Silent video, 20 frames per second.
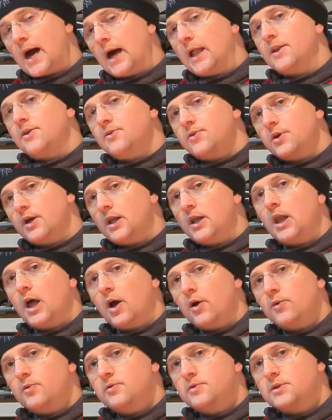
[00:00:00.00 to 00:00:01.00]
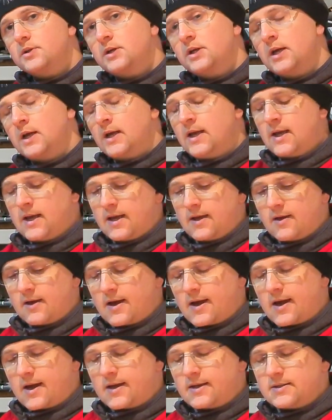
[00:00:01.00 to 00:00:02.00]
under load,
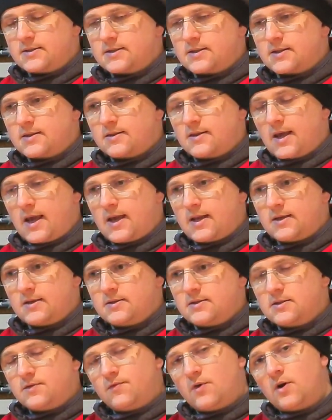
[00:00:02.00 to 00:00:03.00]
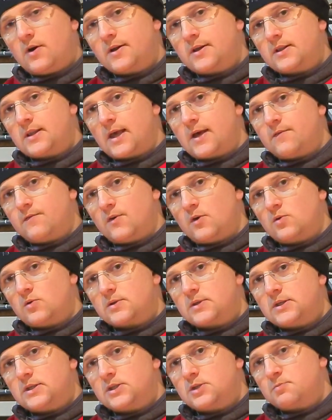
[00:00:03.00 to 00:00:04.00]
and then divide that
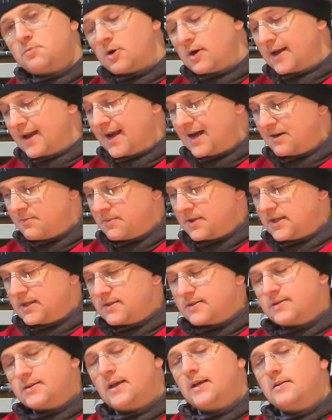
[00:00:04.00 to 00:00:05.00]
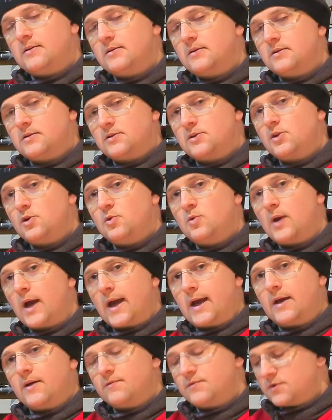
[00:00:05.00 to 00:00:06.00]
voltage by how many cells you
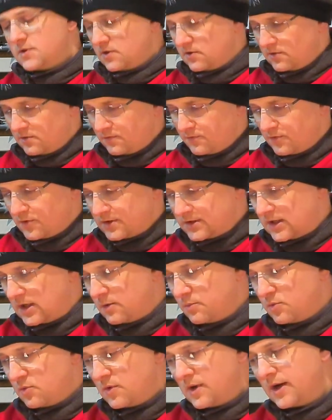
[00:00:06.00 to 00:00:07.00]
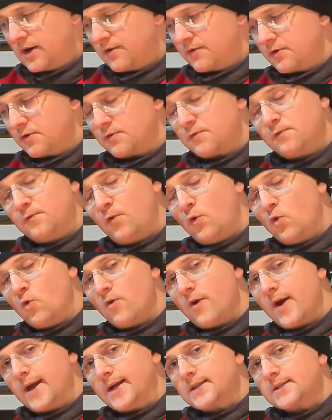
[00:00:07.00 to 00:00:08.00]
have. So for example here I've got a
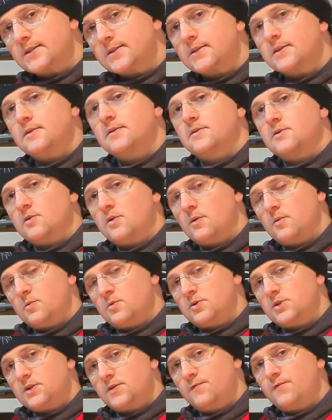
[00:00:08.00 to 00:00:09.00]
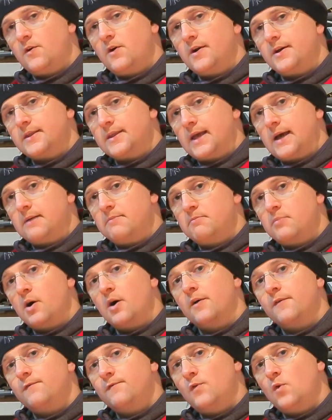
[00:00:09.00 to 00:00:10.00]
4S, so I would divide that
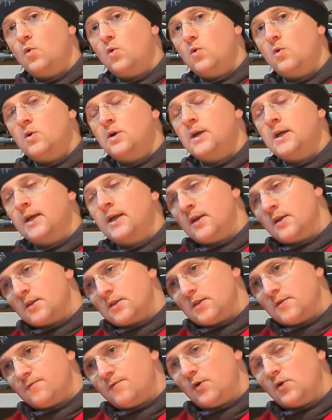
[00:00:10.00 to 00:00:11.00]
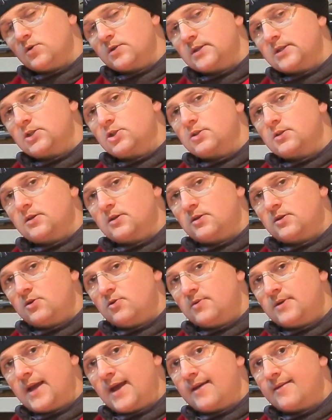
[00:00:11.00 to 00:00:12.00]
by 4. The voltage that you
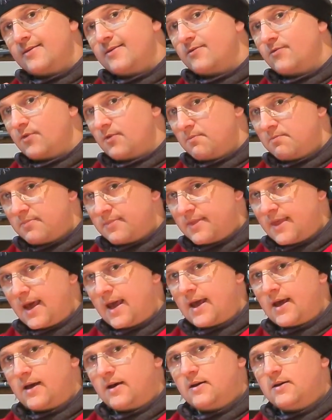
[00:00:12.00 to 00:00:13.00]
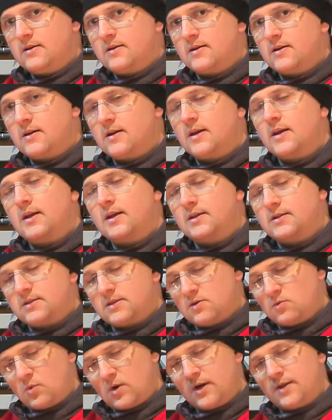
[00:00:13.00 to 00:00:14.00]
get from there is
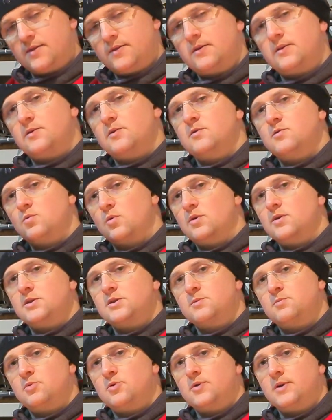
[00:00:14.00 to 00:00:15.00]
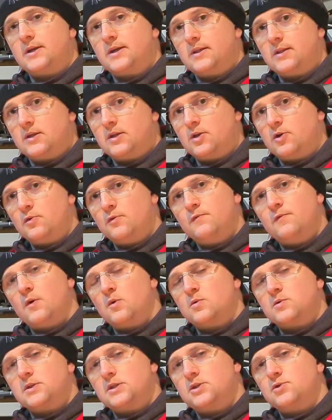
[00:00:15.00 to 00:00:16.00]
the one that you'd want to put in the low
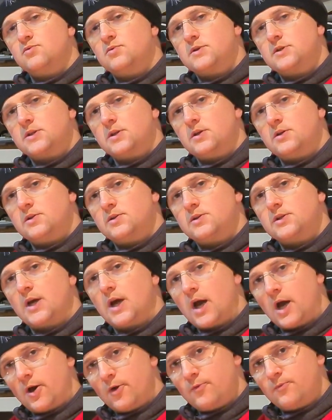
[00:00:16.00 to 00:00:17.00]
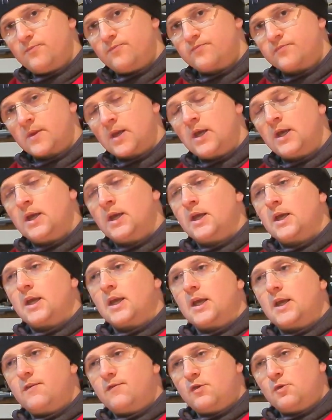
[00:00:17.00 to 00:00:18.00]
voltage return to home.
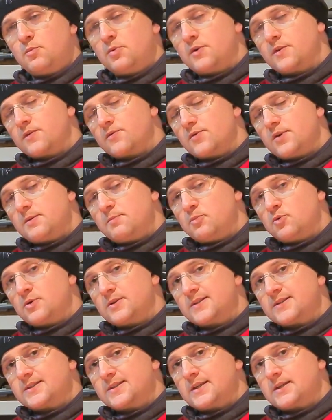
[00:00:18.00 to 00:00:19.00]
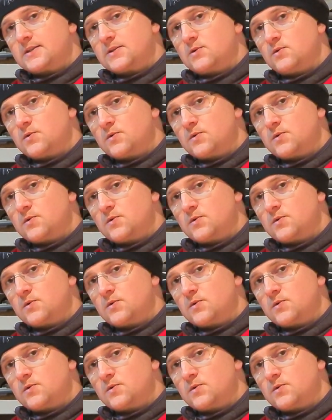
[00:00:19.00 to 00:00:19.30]
If you put 3.6 or